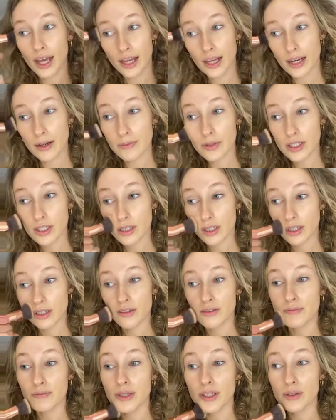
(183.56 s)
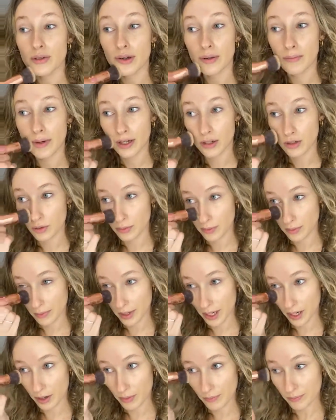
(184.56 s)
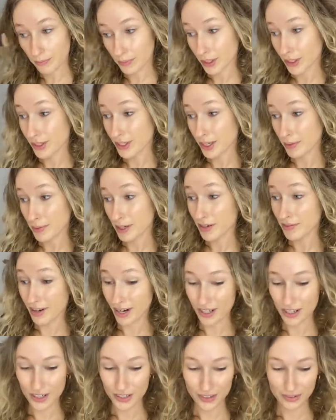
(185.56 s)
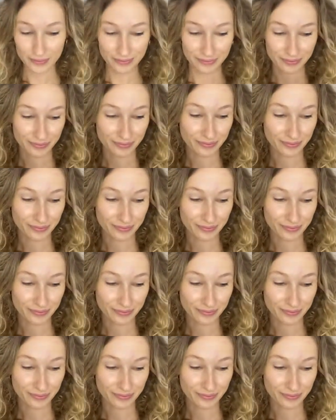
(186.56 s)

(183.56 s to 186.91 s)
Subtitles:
And I'm just going to be doing my normal makeup because I'm in a rush.